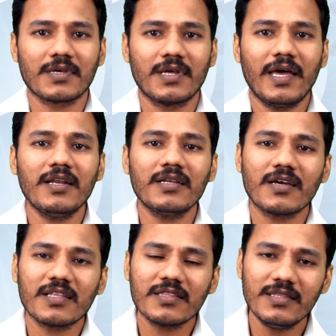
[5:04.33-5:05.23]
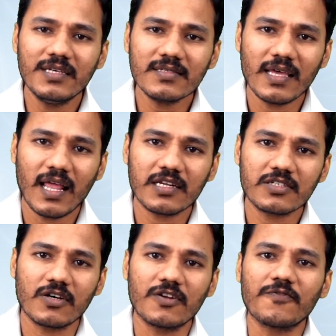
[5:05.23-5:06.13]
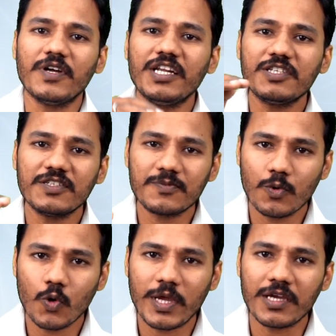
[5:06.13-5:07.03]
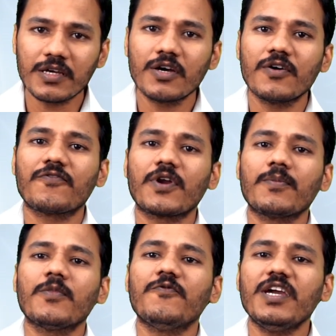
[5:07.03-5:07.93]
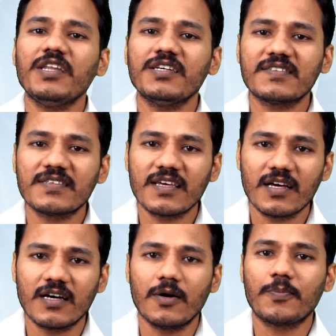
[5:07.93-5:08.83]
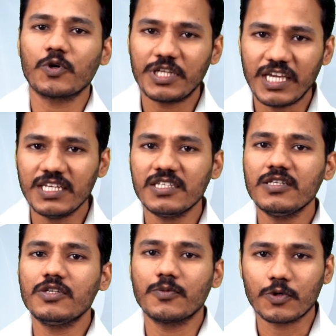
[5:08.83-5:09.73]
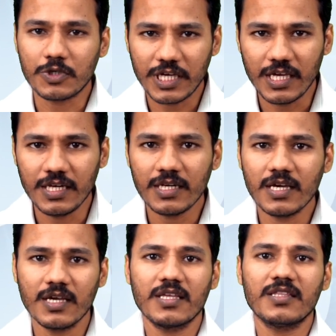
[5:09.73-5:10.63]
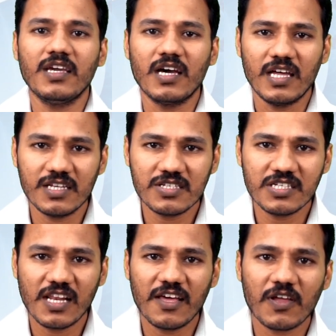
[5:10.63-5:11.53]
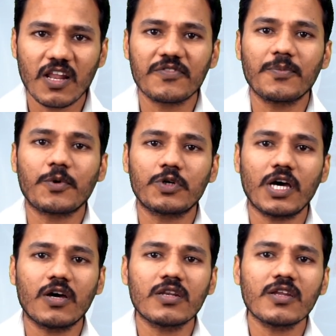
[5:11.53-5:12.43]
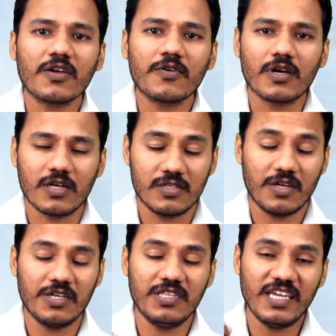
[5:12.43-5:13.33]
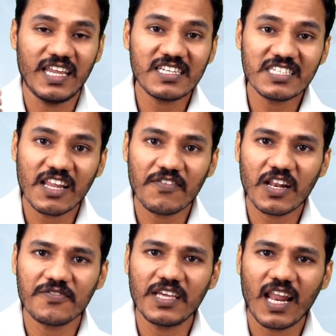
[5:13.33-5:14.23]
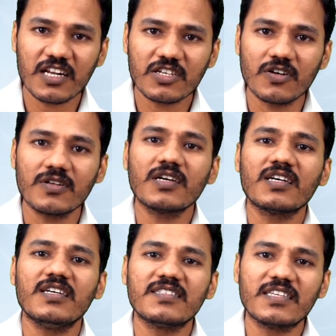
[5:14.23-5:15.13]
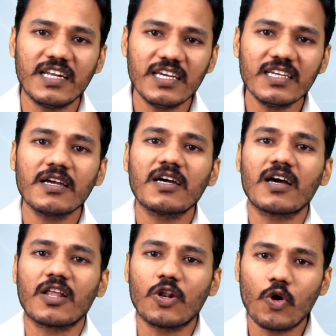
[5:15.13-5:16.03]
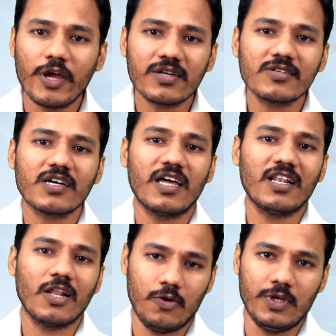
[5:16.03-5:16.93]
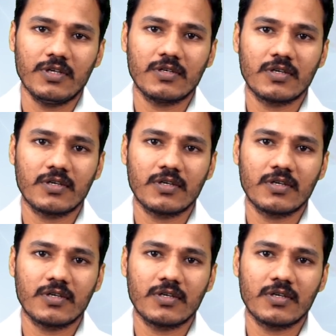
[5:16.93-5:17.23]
and this electron when it is moving from various protein to protein, the energy level of the proton, the energy level of the electron is getting lower and lower.